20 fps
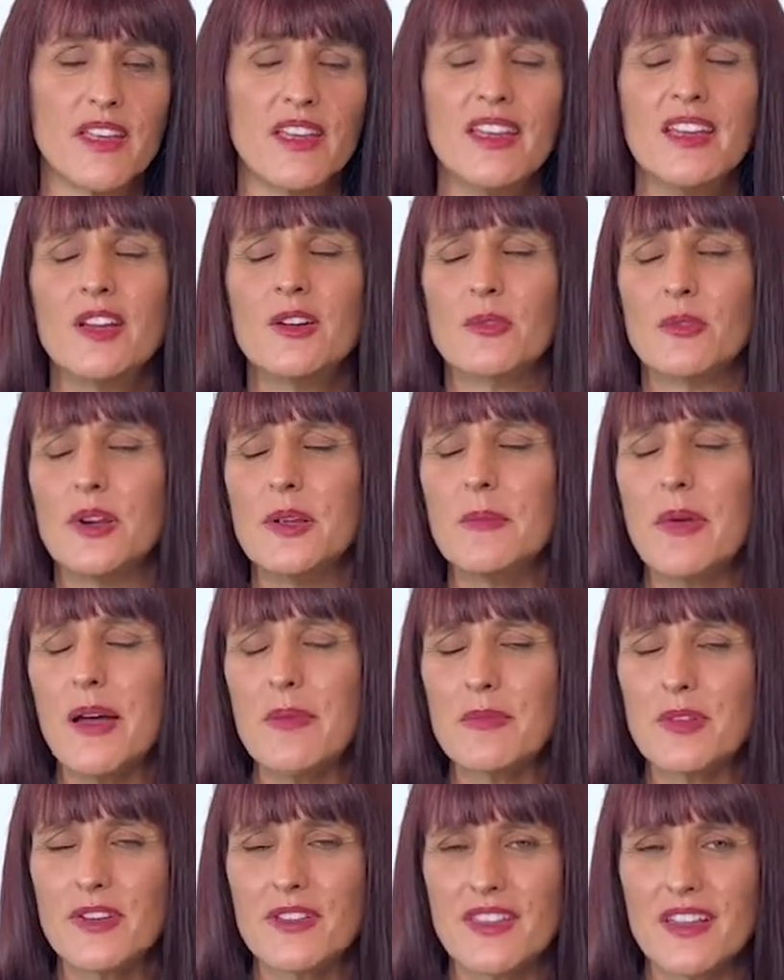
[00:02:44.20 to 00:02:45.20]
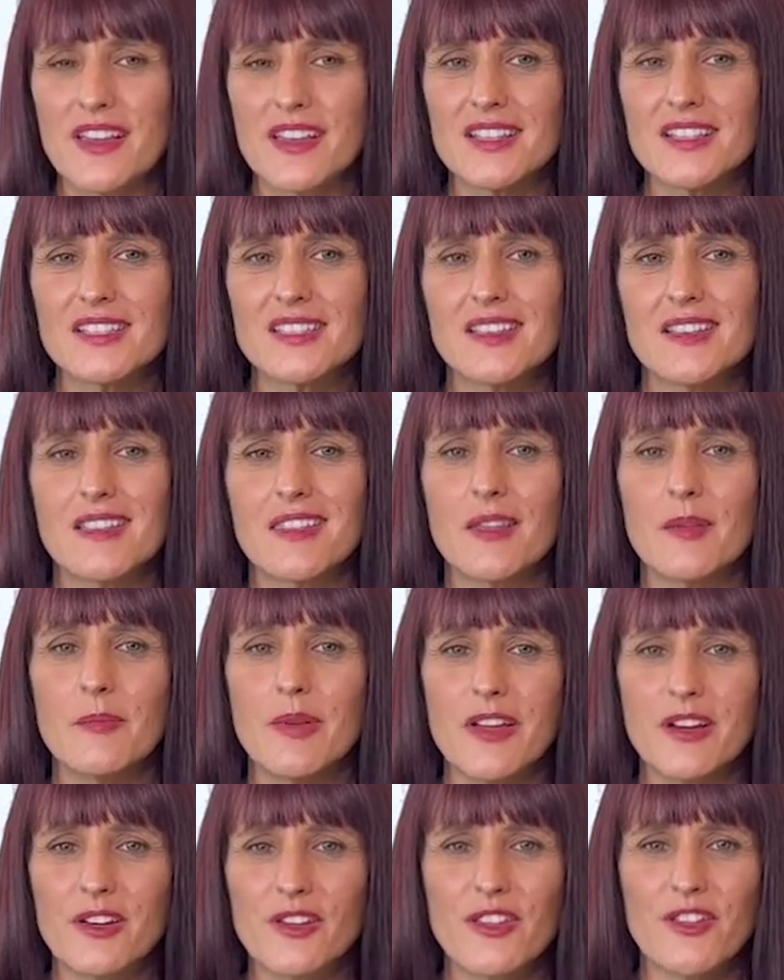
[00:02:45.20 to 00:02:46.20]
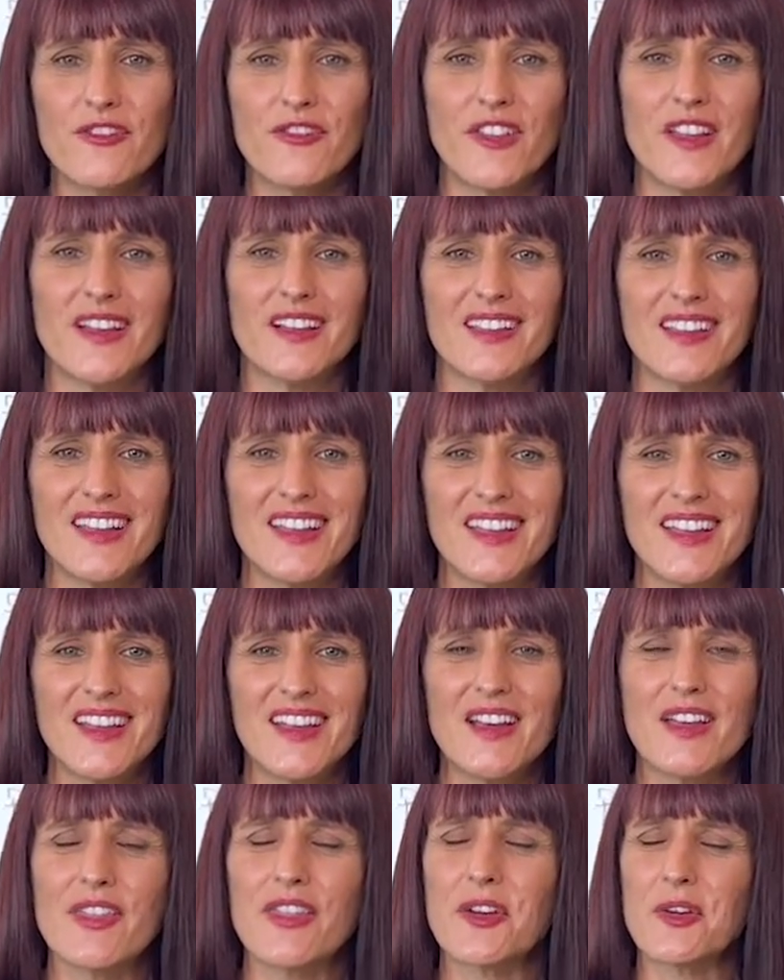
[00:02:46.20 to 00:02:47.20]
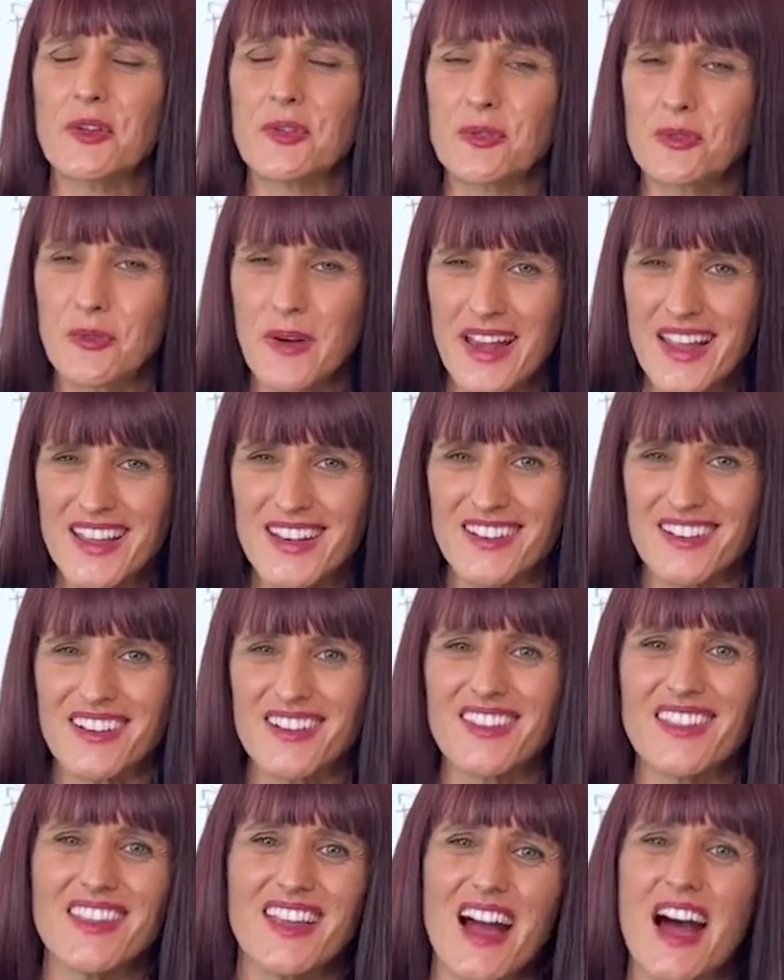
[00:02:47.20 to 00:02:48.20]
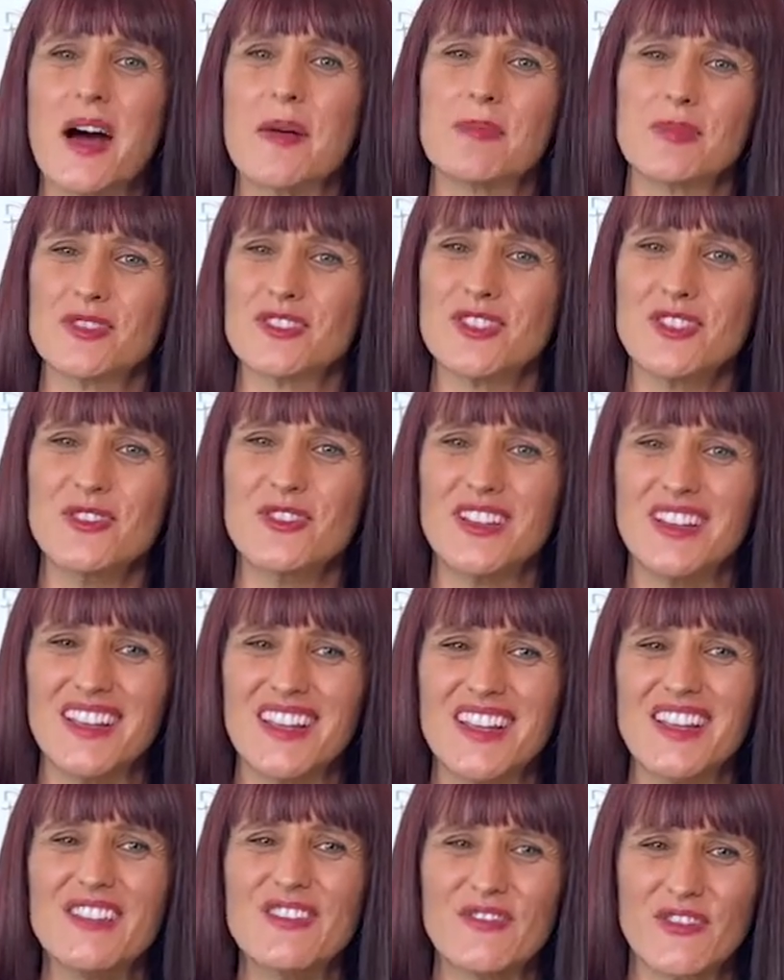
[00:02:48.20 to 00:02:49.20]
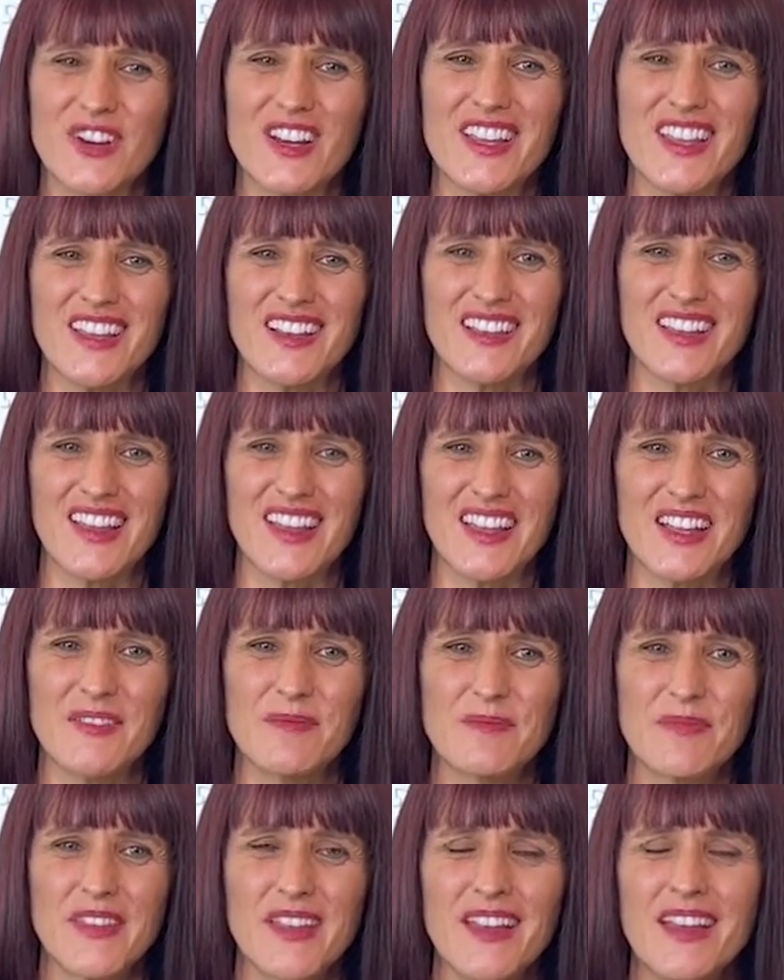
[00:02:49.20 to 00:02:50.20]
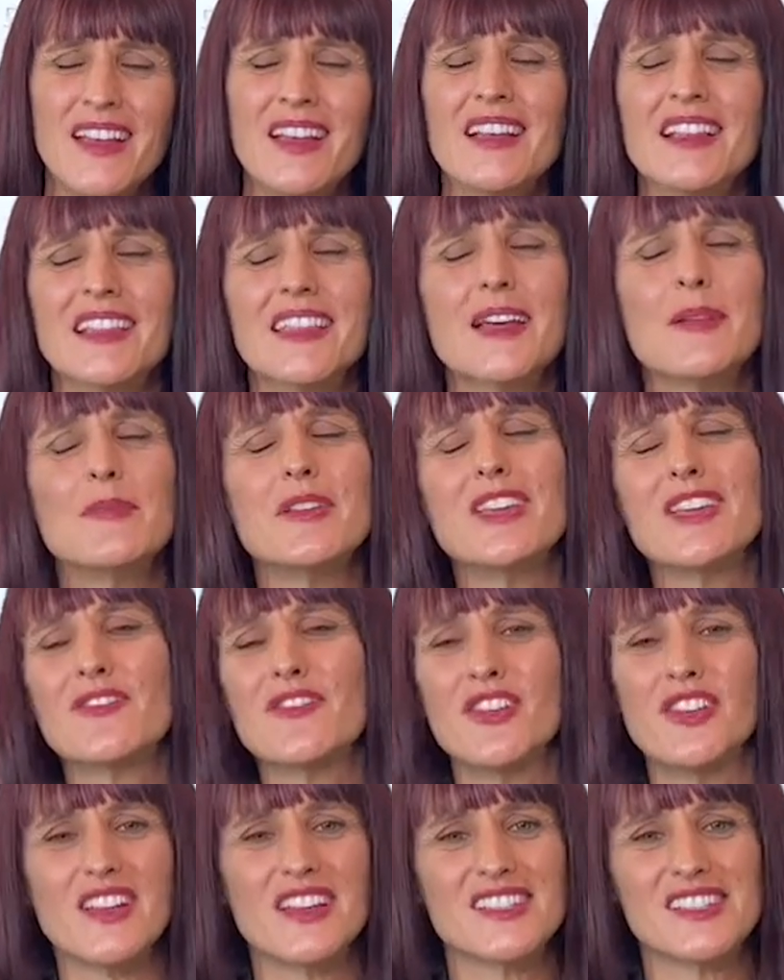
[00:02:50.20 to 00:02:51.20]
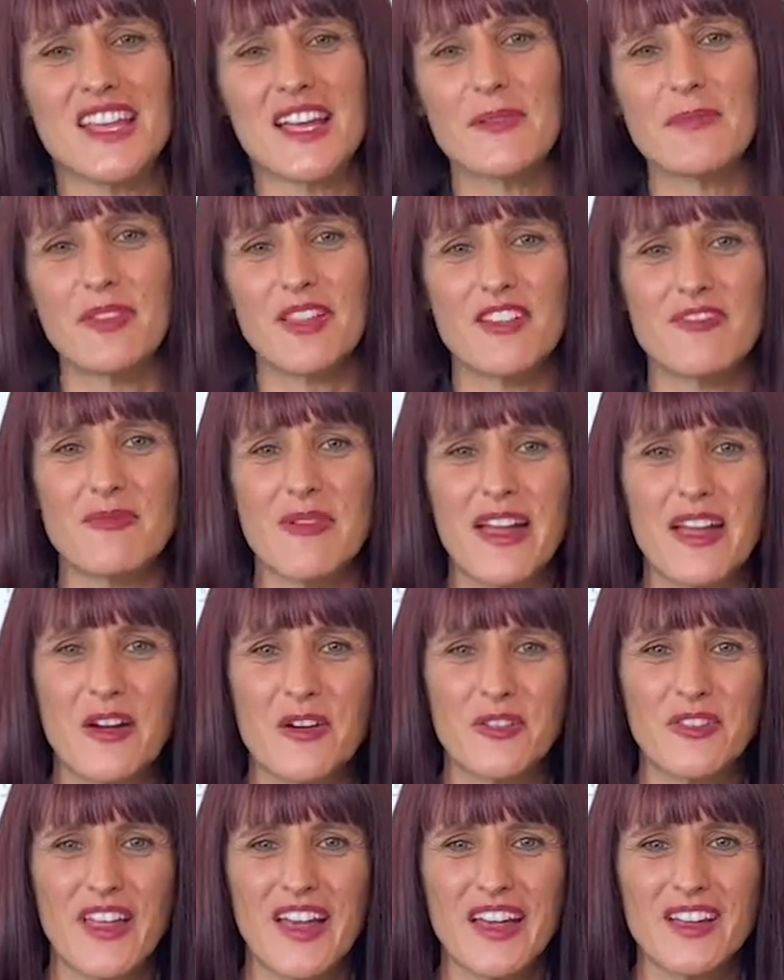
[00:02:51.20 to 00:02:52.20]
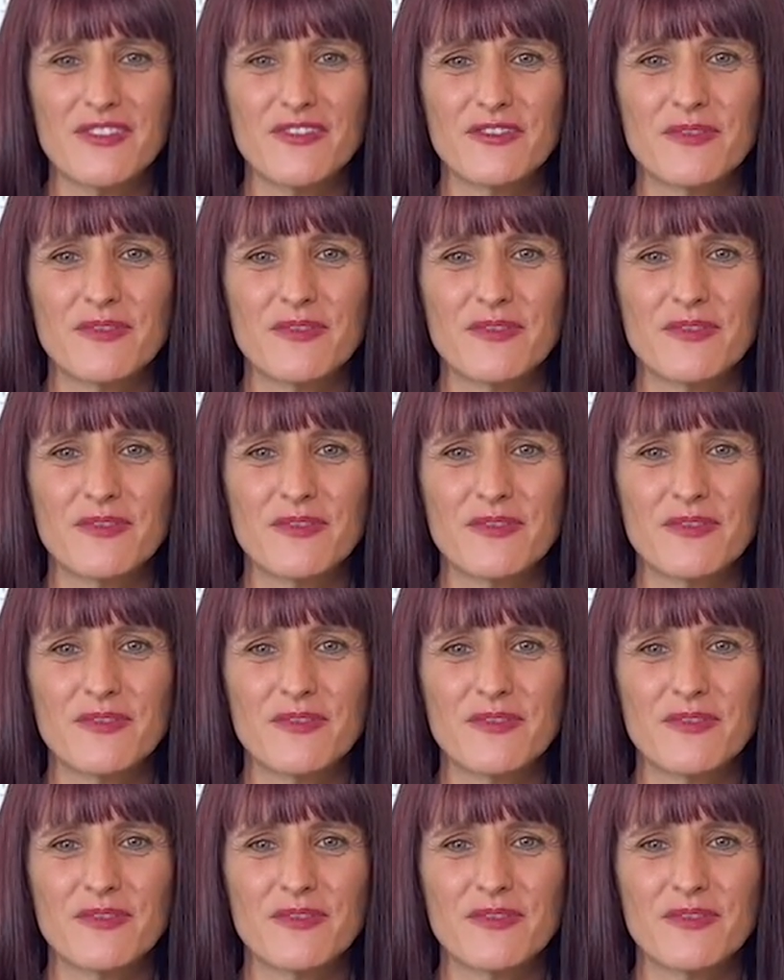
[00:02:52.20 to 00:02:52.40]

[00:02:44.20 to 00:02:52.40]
Remember this, the bigger the feeling, the greater the opportunity for healing. Let me give you an example of my own life.